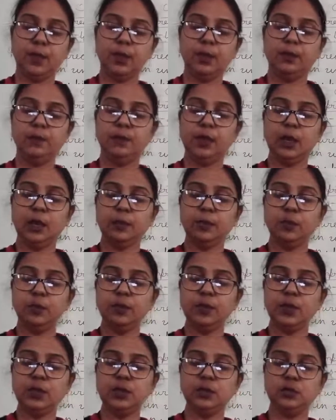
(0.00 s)
we are
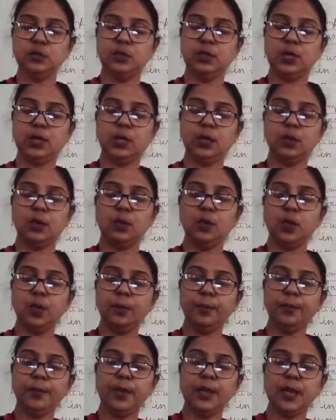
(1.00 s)
moving to the
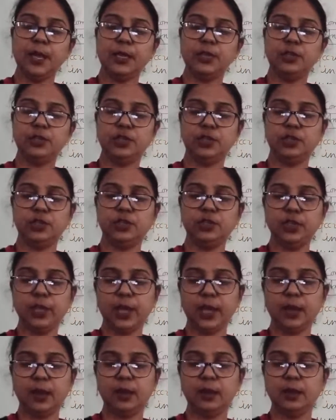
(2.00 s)
comprehension
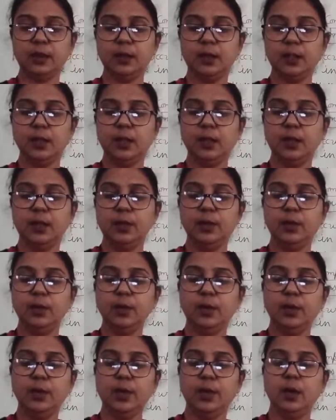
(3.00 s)
check
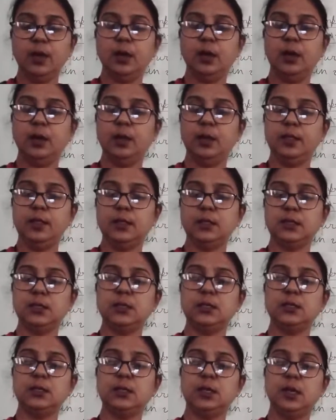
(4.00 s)
uh, this
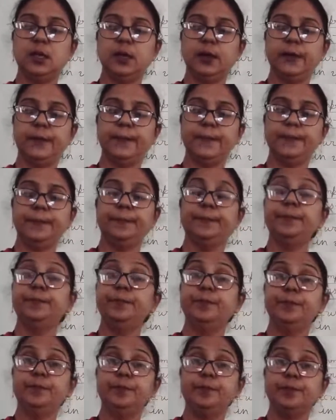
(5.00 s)
is uh,
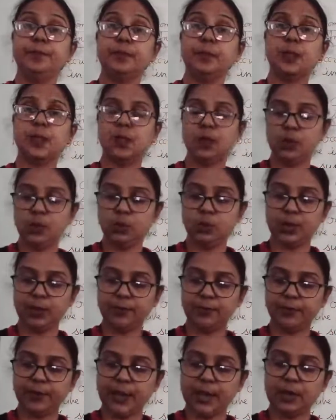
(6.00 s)
you can
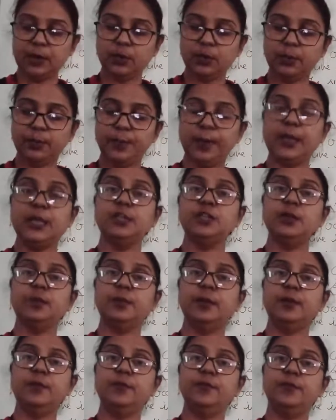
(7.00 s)
find on page
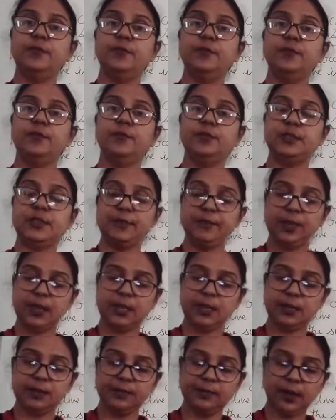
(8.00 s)
number
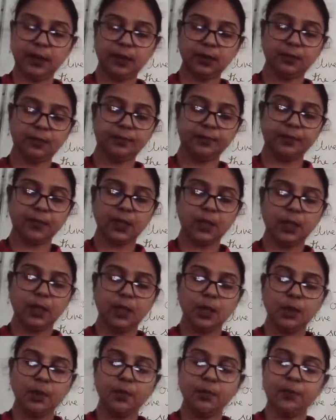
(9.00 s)
71
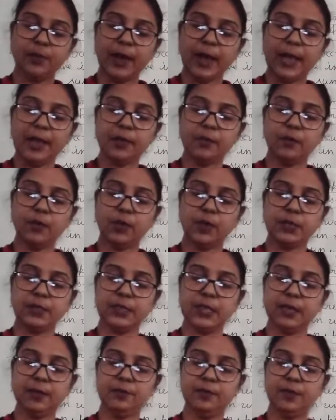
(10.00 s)
why was
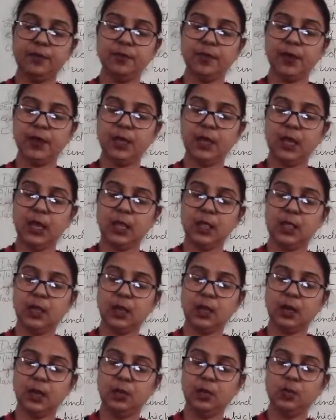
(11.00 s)
everyone in the
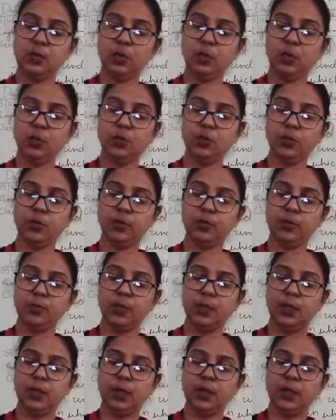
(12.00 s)
control room
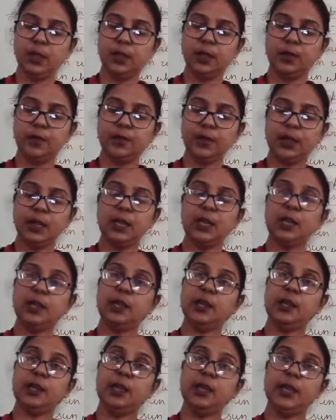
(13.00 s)

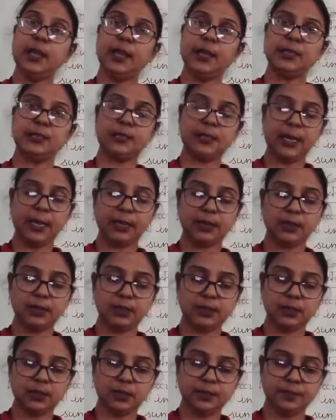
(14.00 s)
greatly
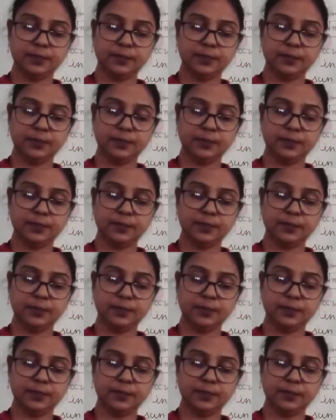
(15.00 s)
excited